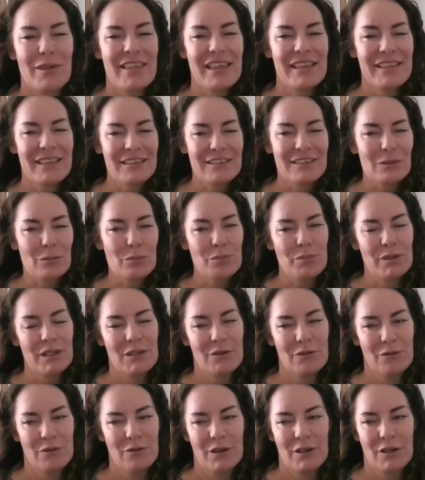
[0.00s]
so I think there's a
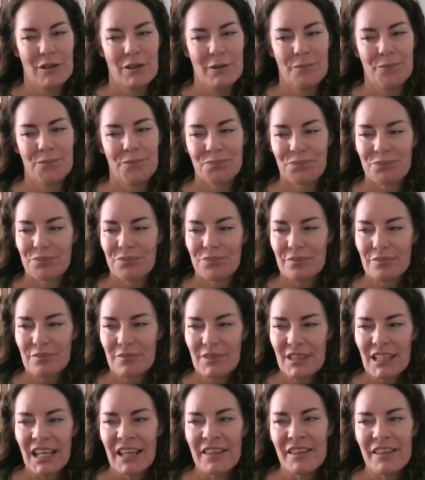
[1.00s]
bit of
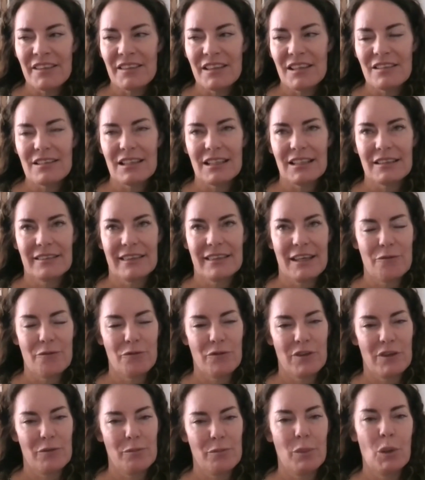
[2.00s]

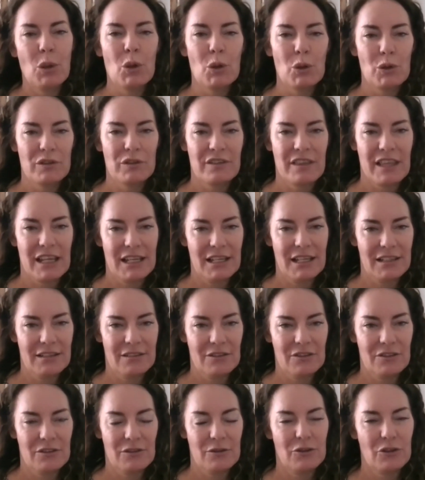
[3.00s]
they've paused that
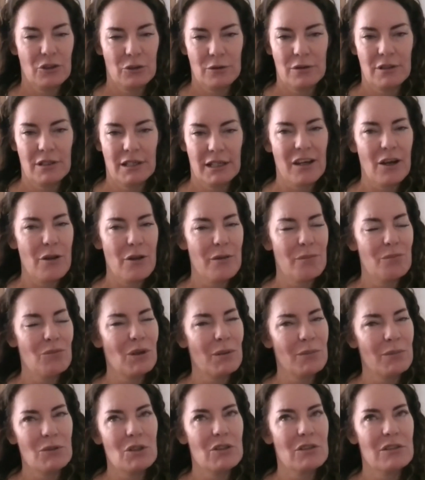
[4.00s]
to, I'm
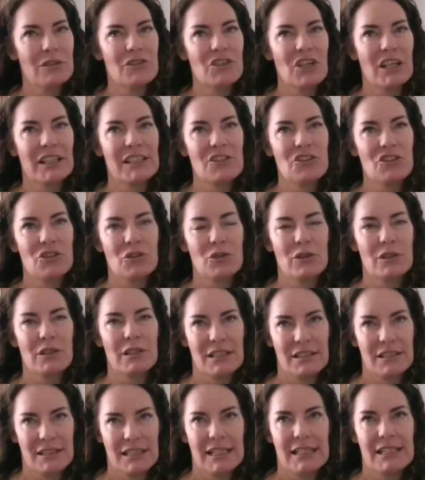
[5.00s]
not entirely sure
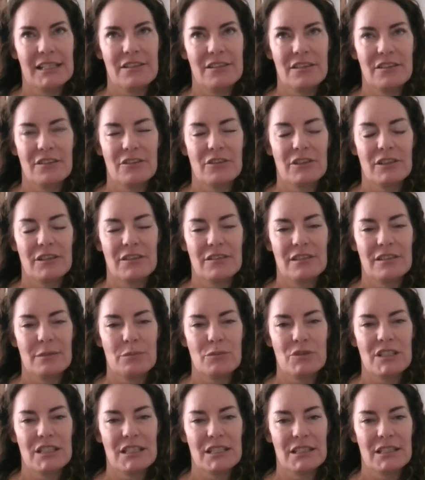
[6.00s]
that the editors are
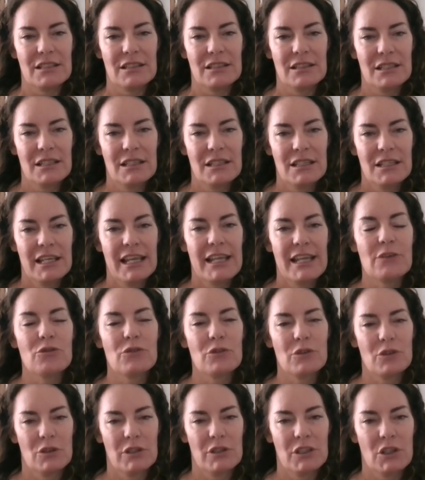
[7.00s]
accepting
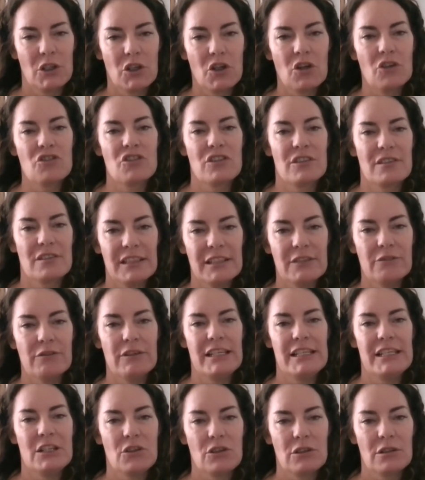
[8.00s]
and, consciously
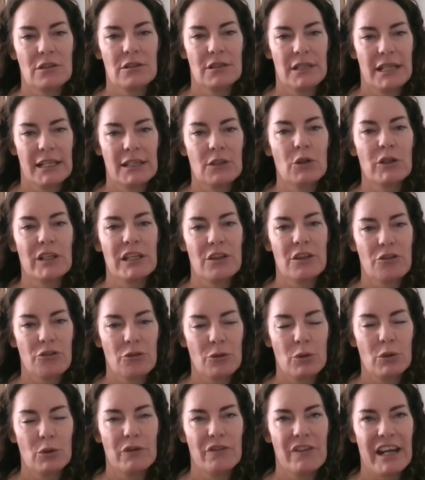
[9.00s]
reading and looking
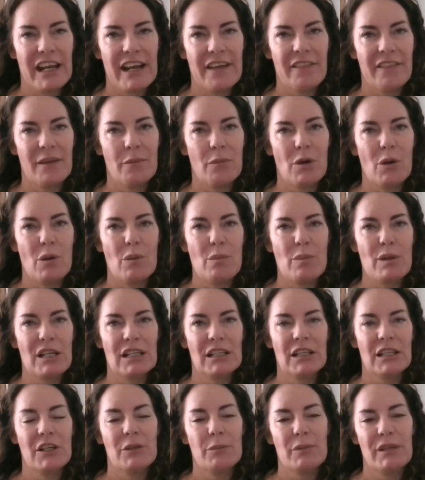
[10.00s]
through all of that at the moment, but
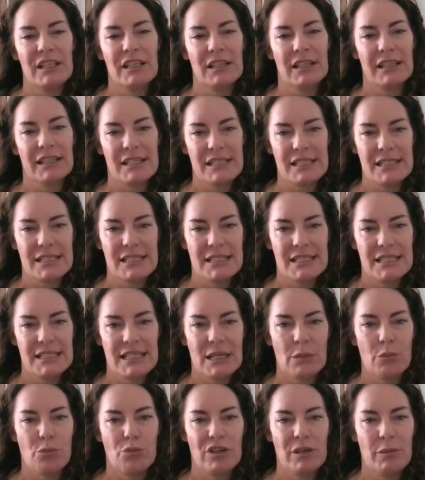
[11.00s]
it'll only be like a
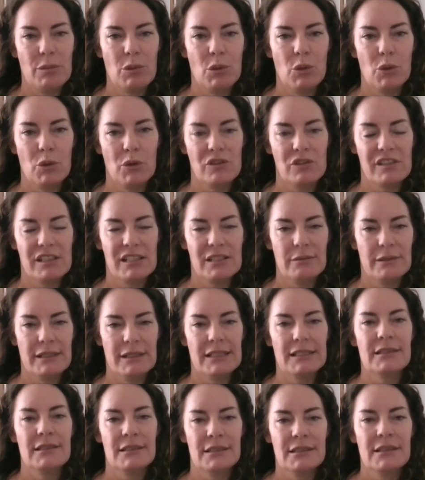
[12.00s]
temporary pause
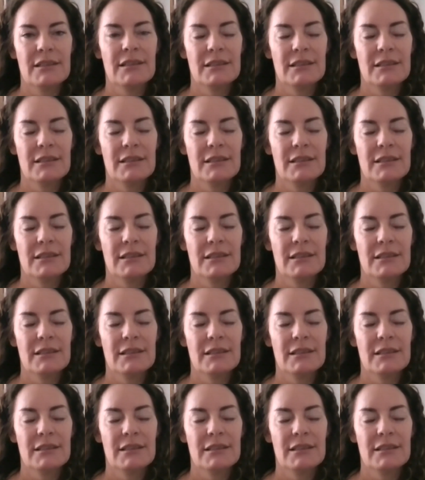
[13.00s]
anyway.